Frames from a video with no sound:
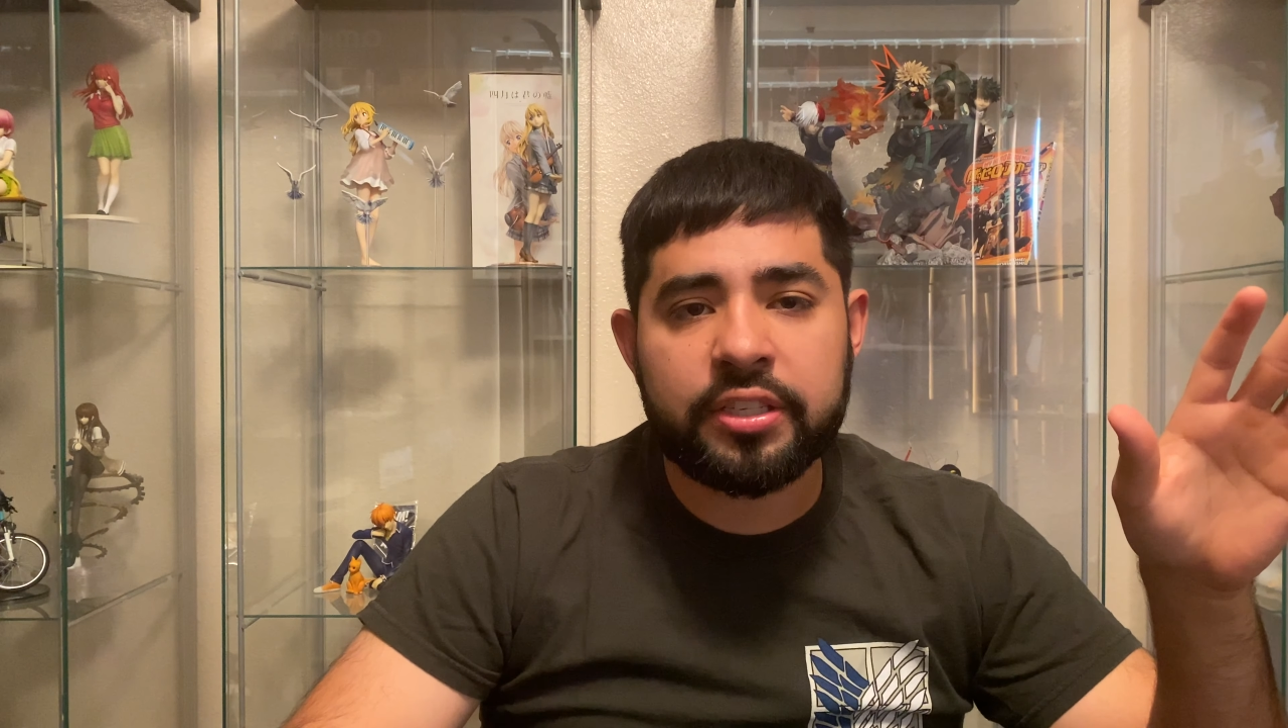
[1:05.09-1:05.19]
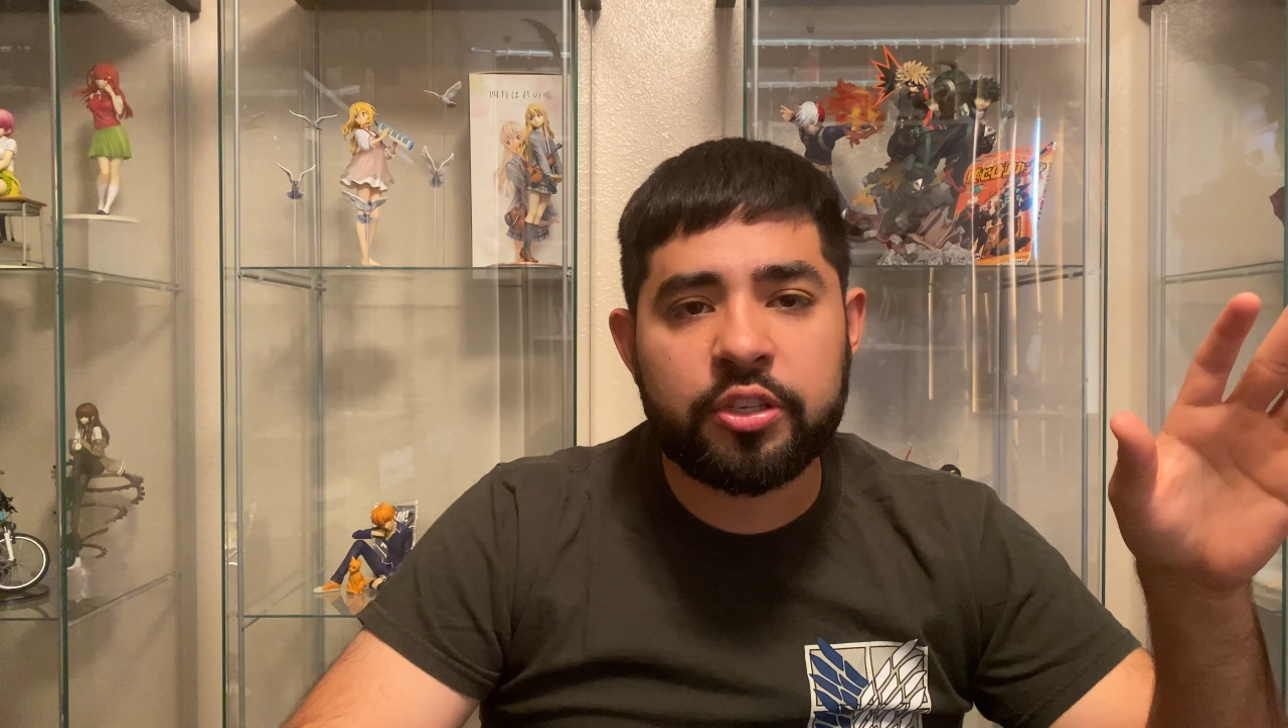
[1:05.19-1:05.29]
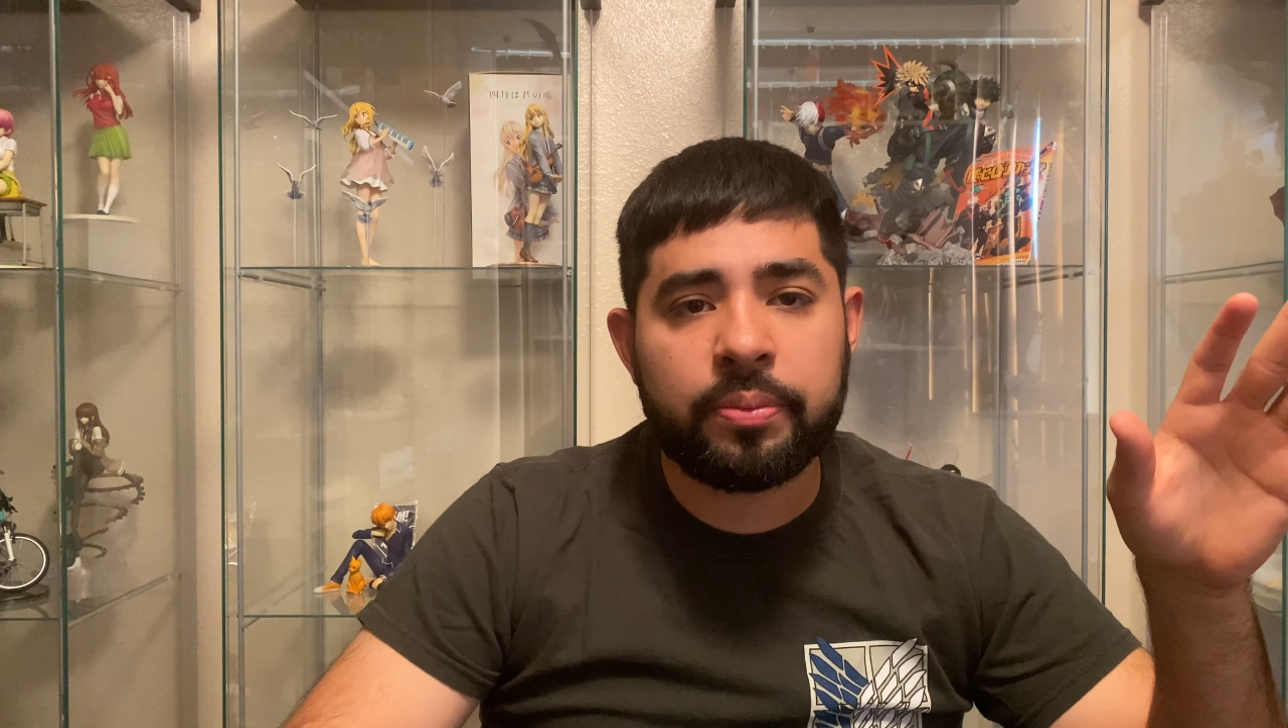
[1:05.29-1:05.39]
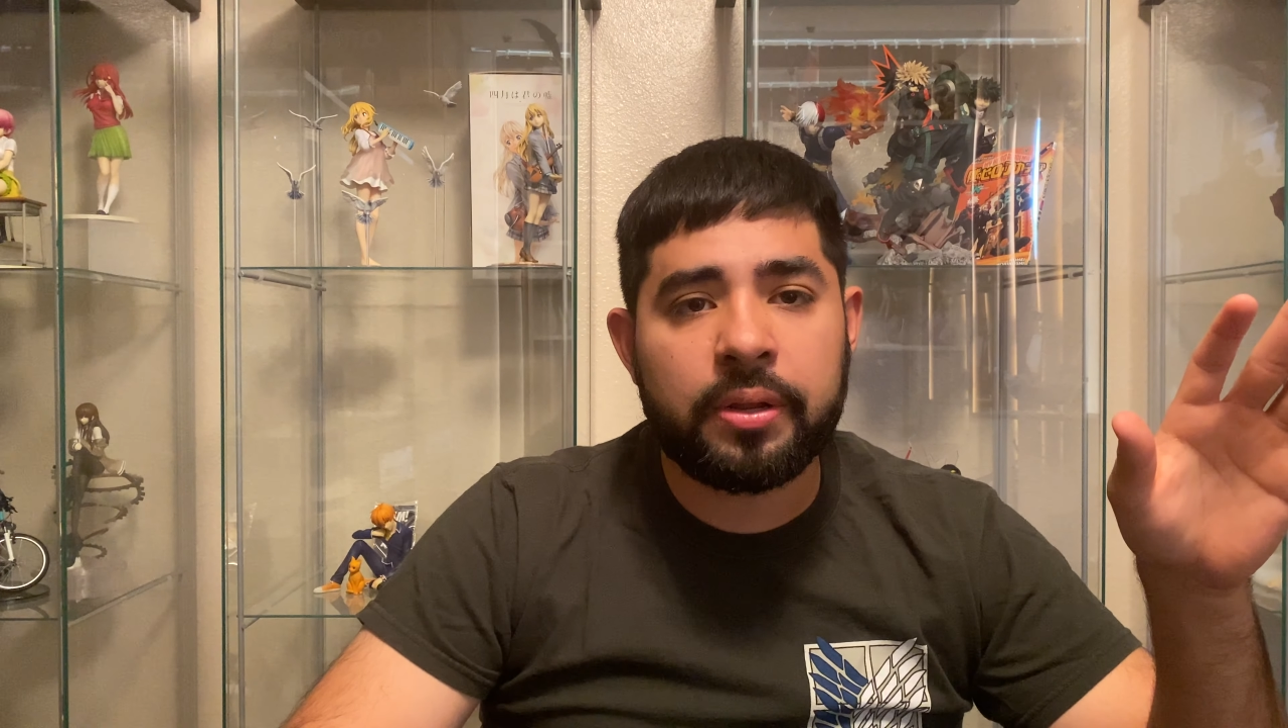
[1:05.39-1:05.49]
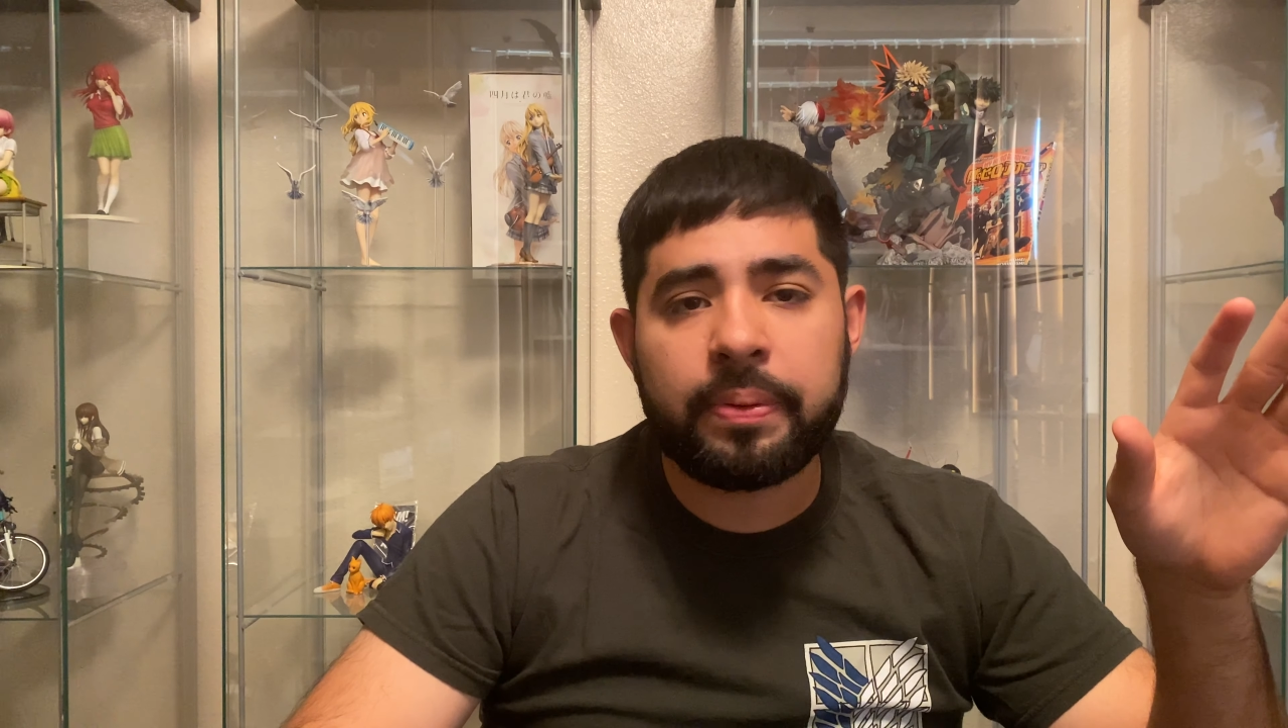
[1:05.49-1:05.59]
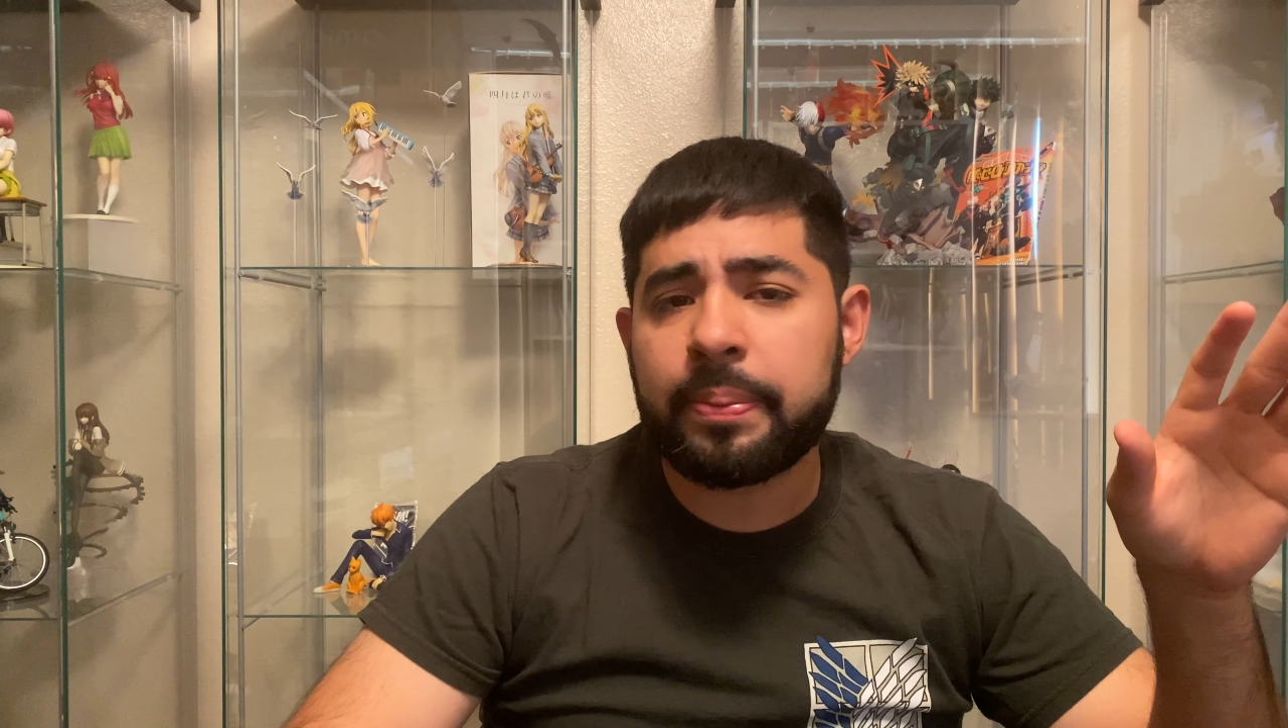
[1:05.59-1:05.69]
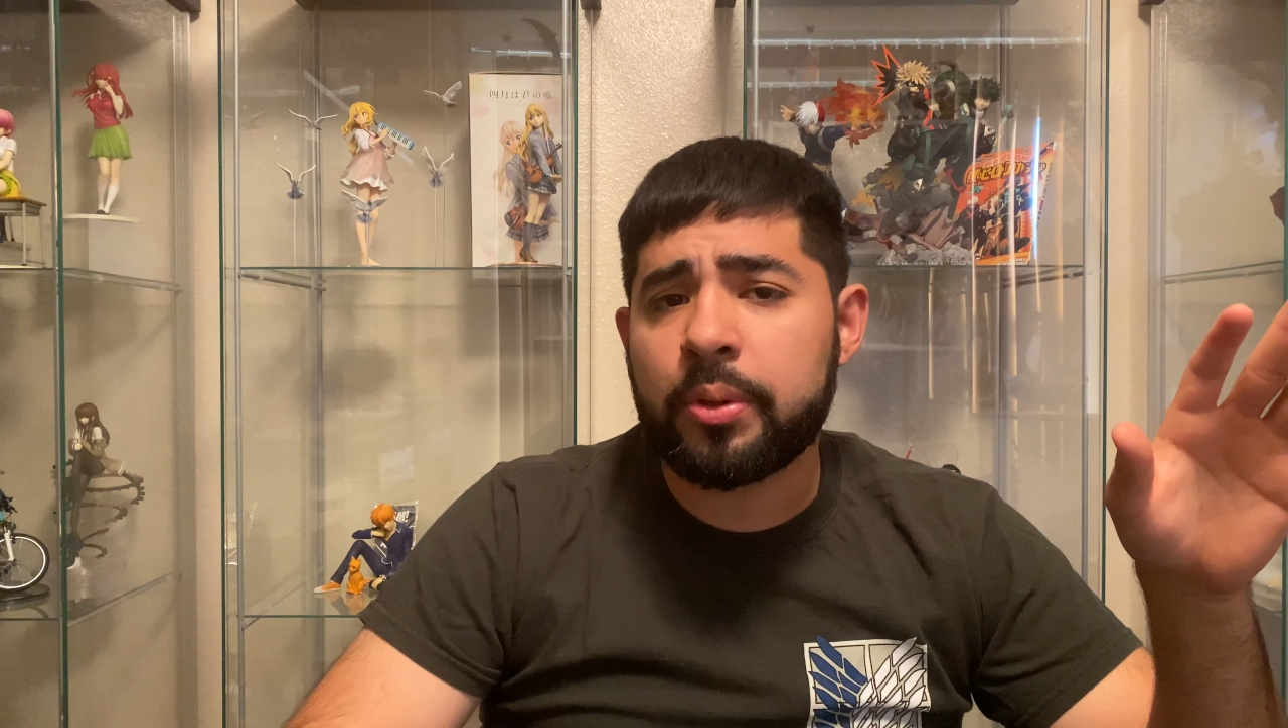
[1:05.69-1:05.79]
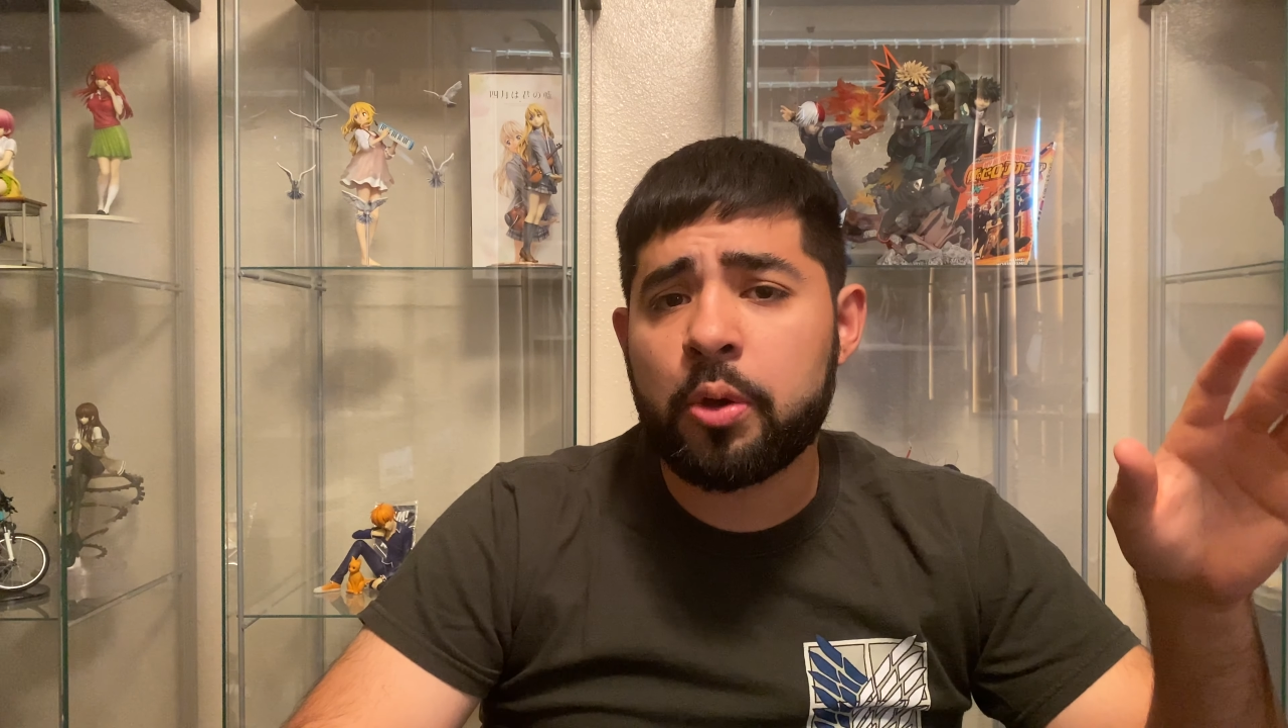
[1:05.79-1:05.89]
too many people